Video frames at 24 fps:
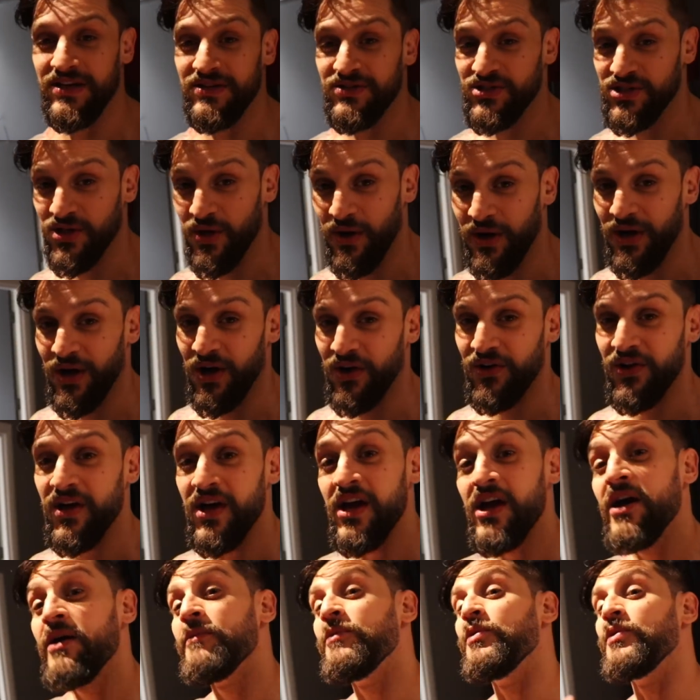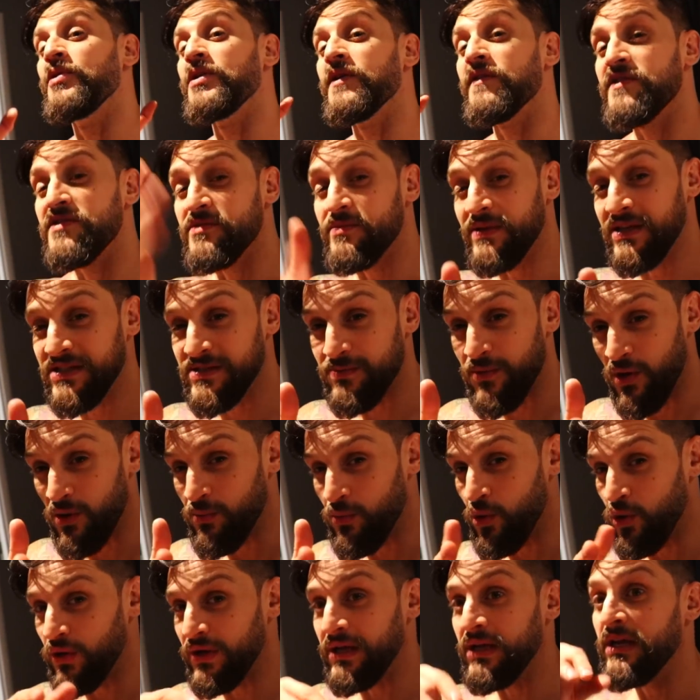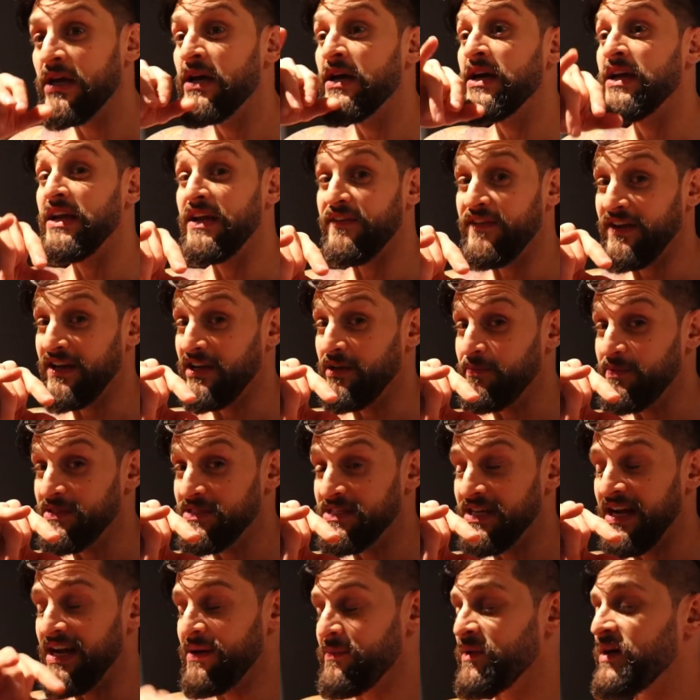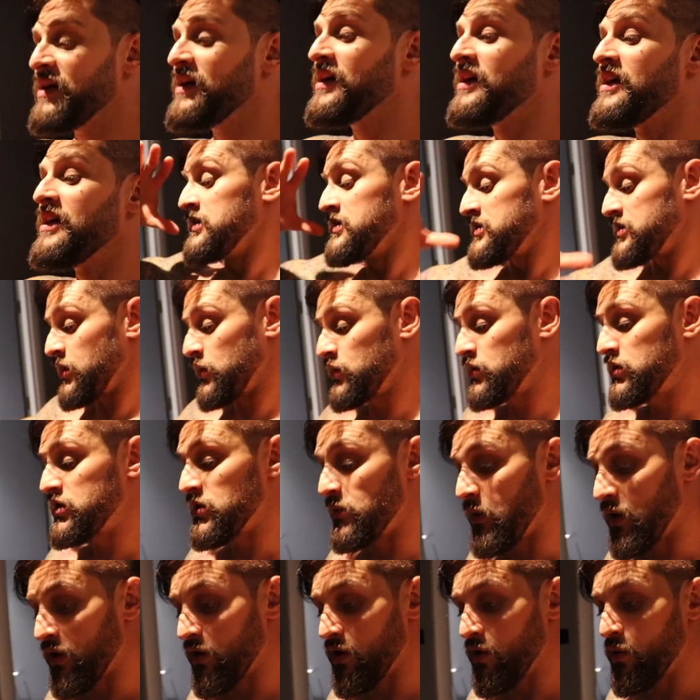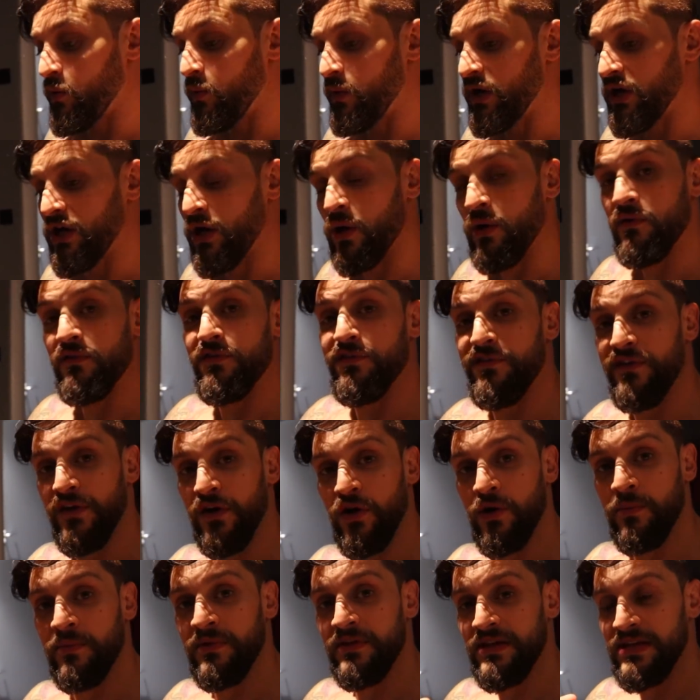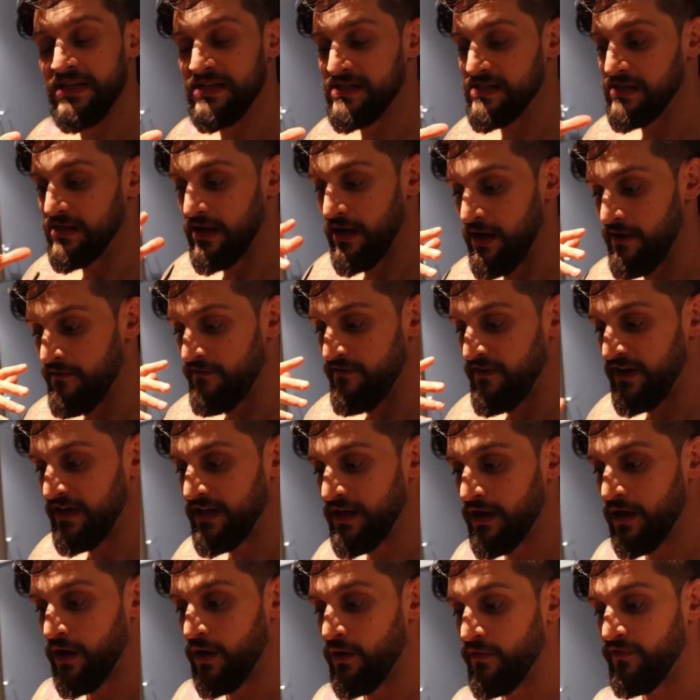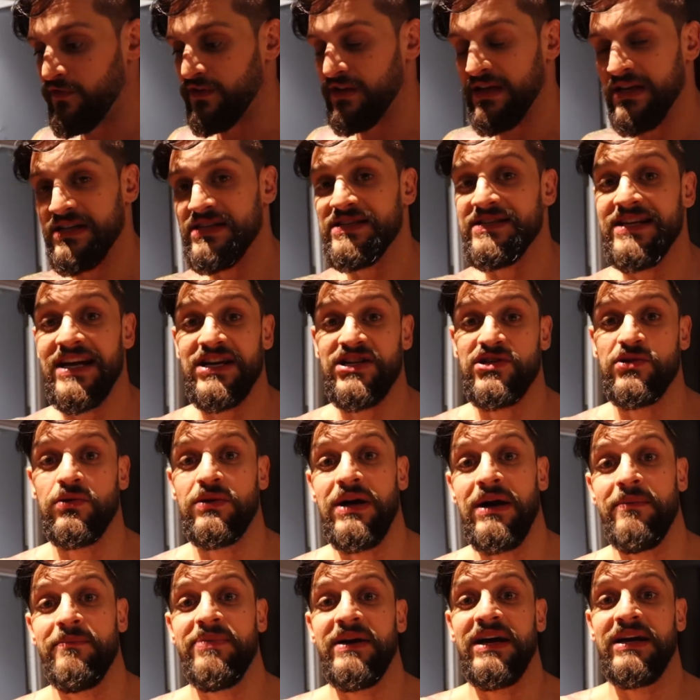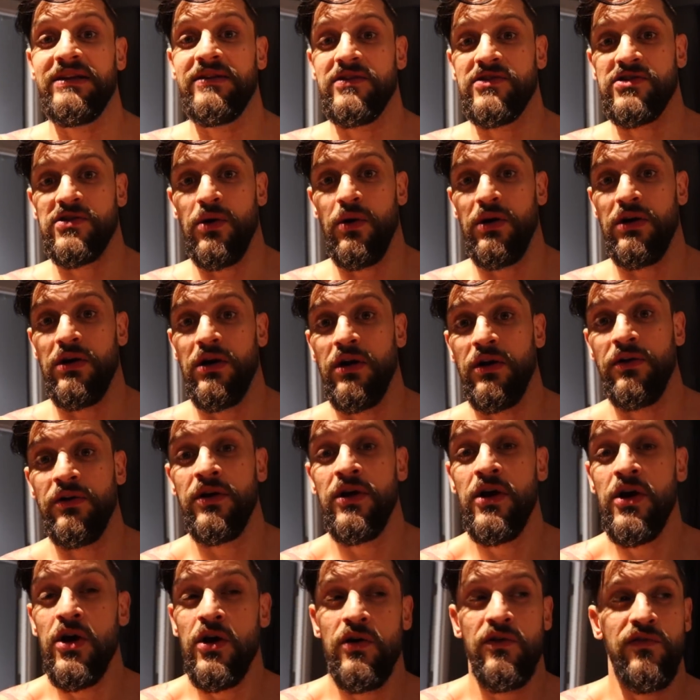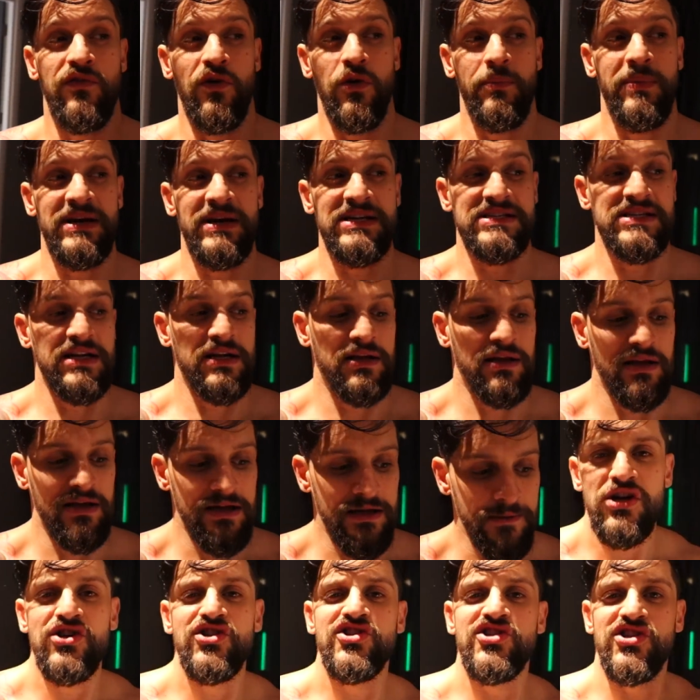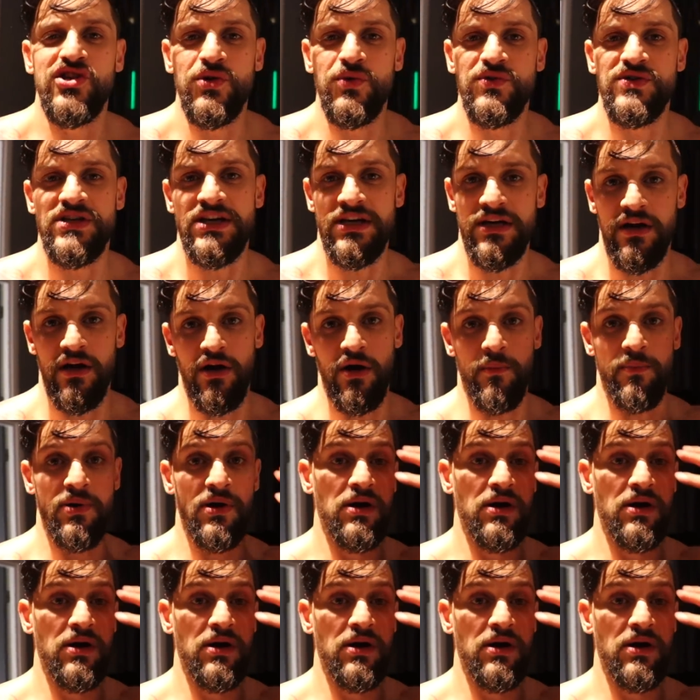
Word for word: challenge going on. But we'll cover some of that tomorrow morning if I get up in time. So tomorrow we're gonna go and film this video for this national campaign that's going on for basically suiting up